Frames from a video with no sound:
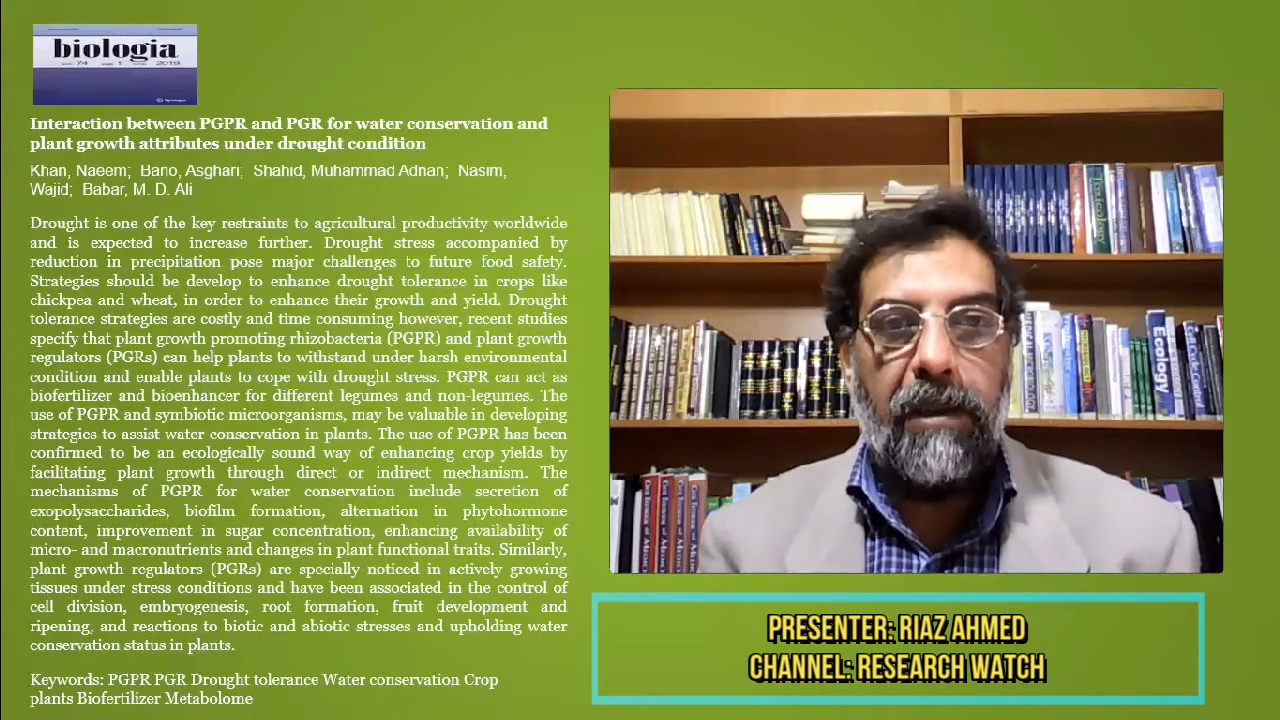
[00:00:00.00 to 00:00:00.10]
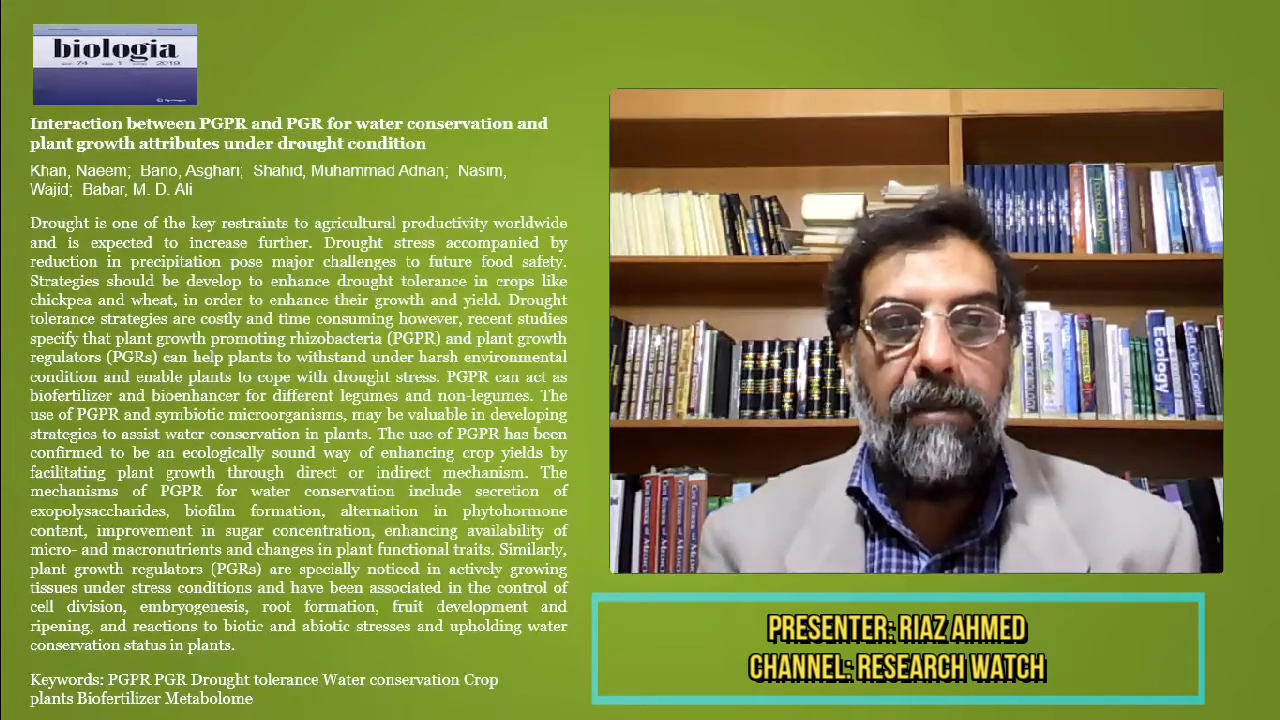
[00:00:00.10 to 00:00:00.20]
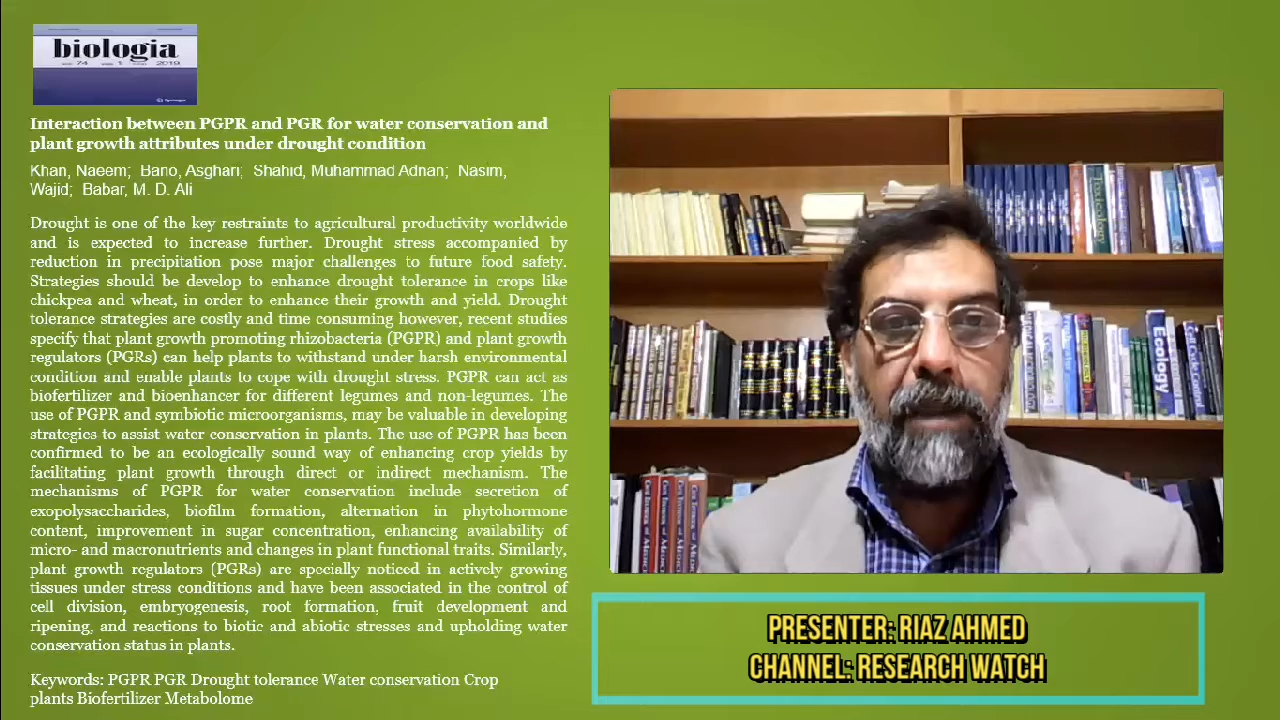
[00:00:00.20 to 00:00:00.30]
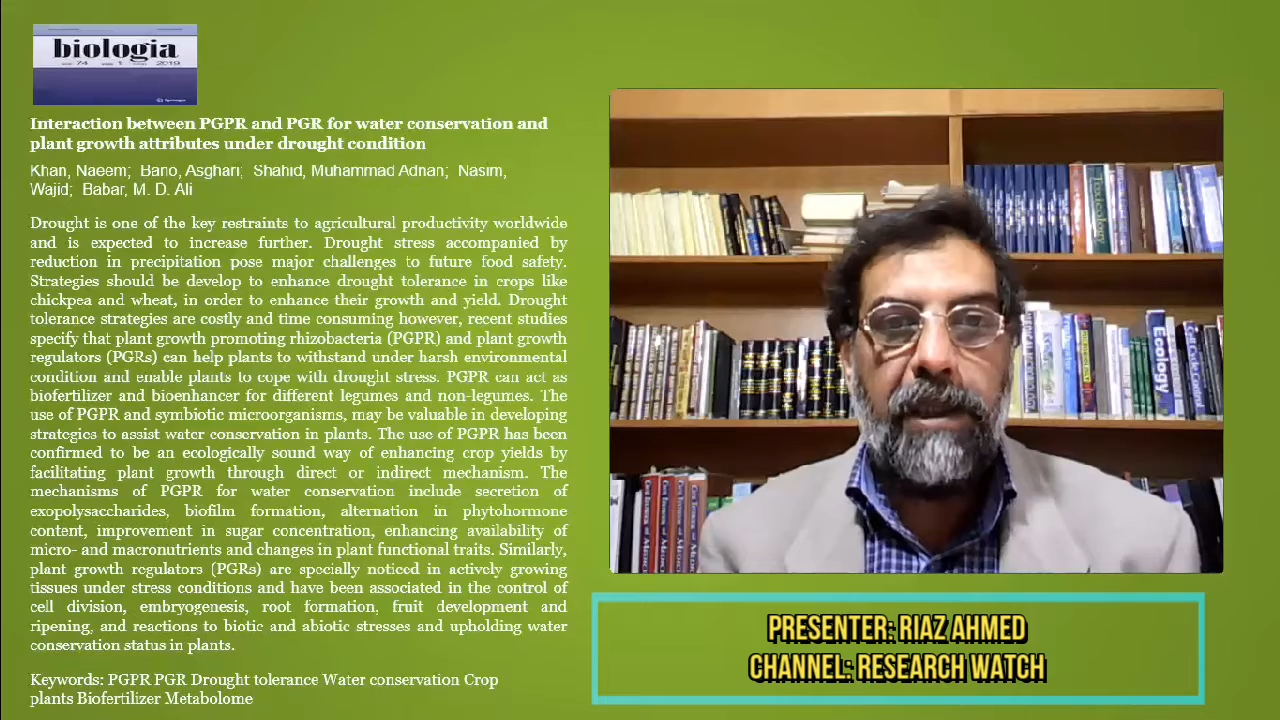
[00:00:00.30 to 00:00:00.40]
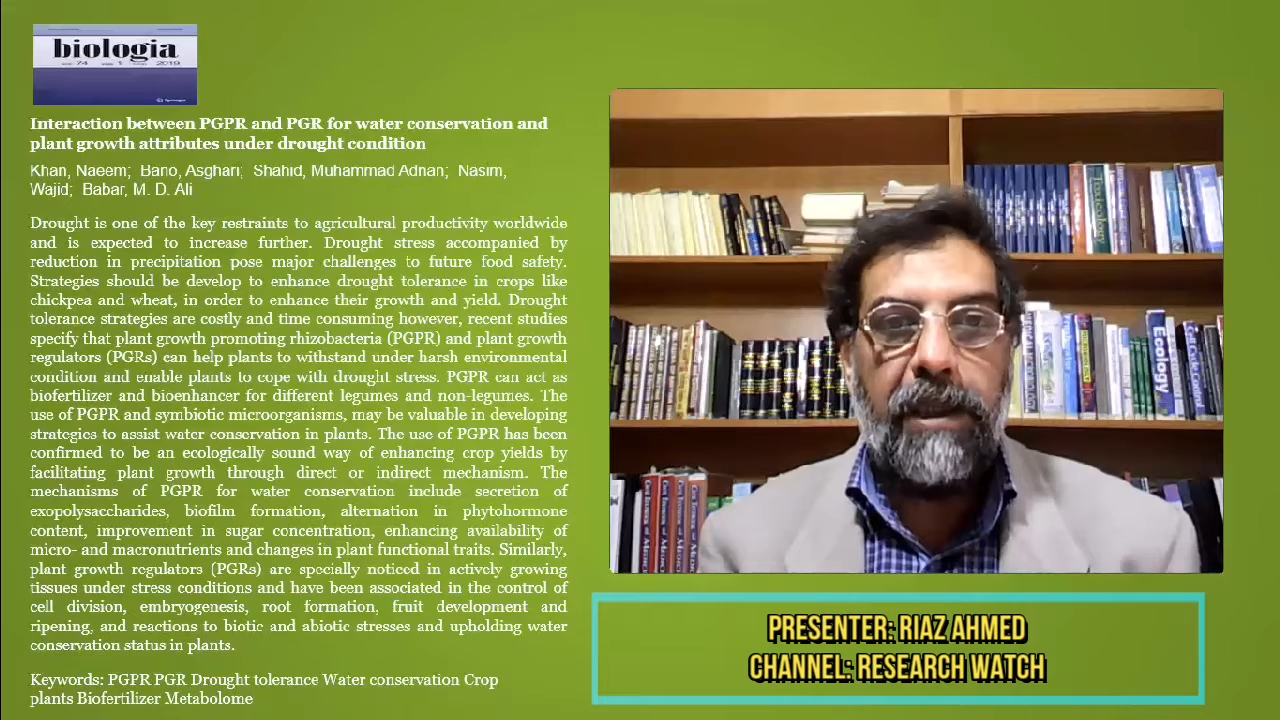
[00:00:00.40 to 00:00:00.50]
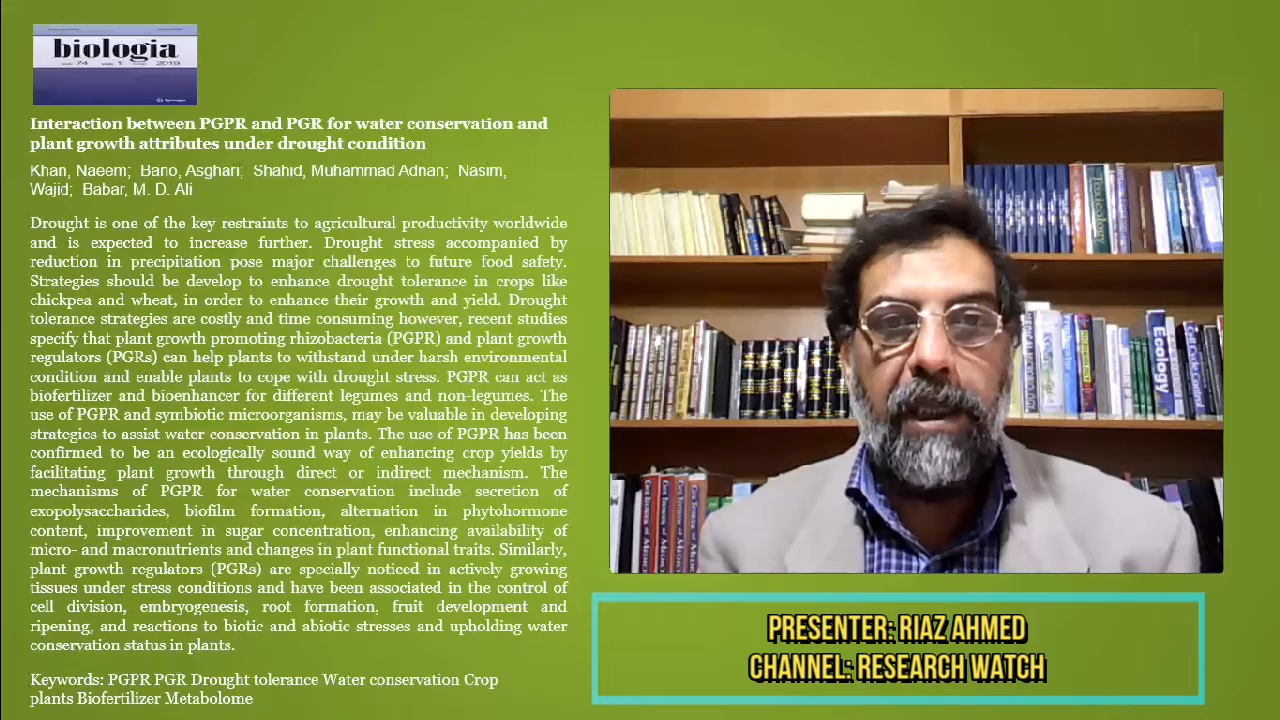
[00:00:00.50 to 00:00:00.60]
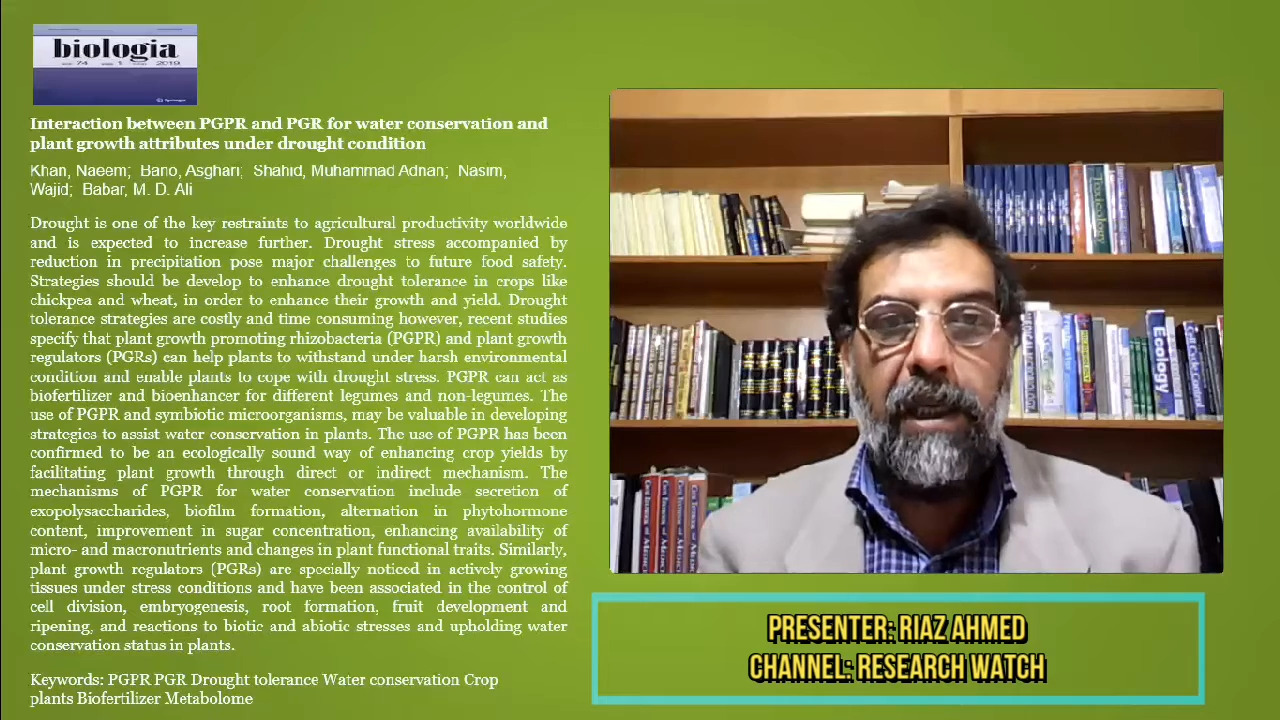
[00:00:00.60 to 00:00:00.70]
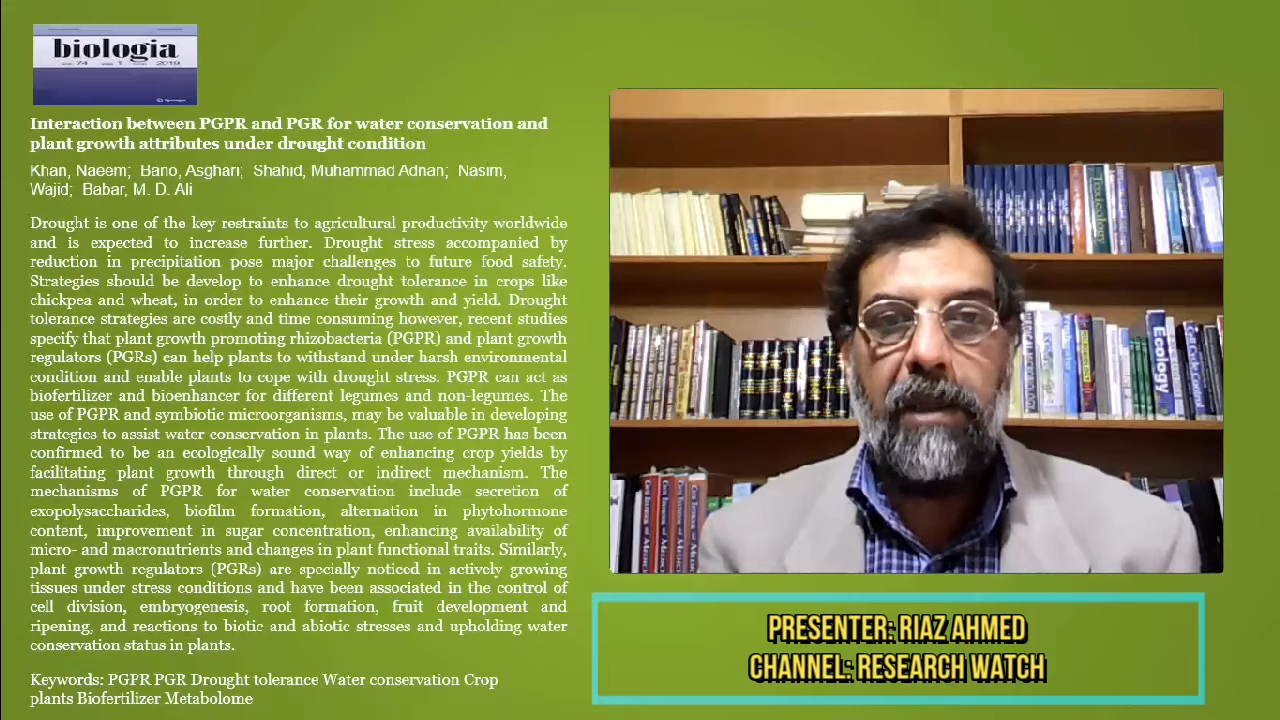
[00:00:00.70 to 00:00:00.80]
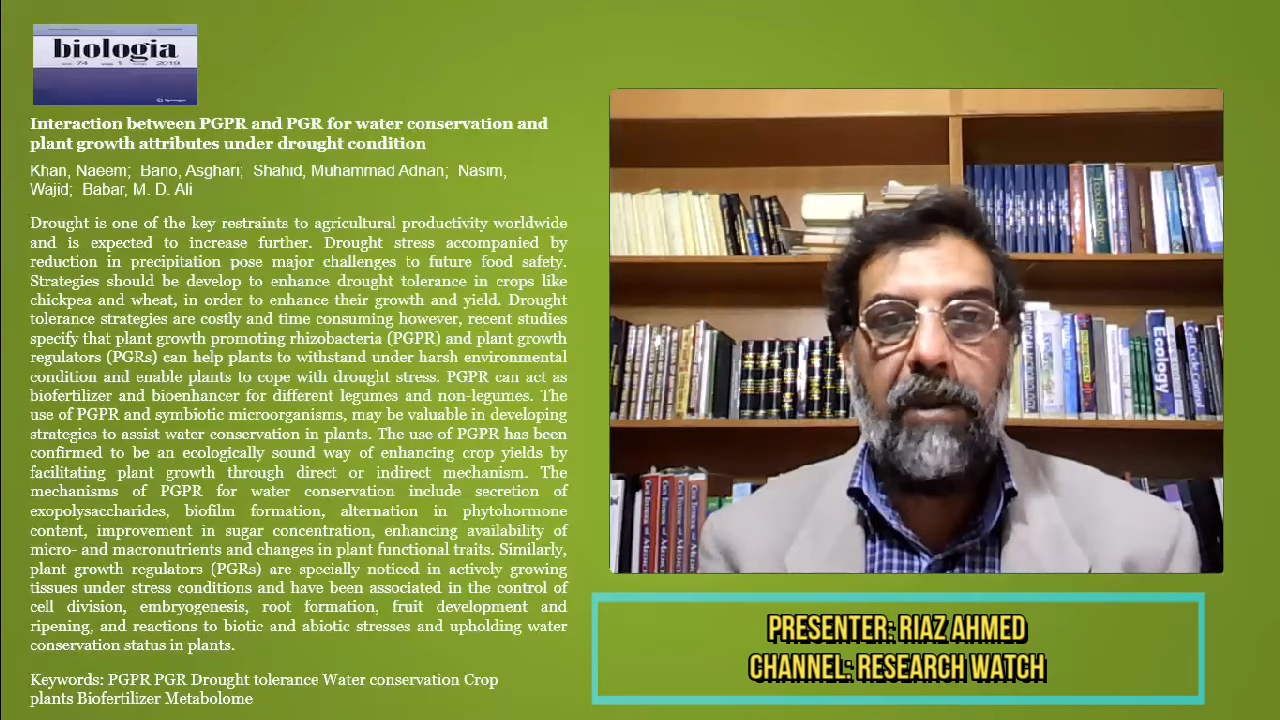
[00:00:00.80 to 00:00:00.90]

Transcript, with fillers: but they are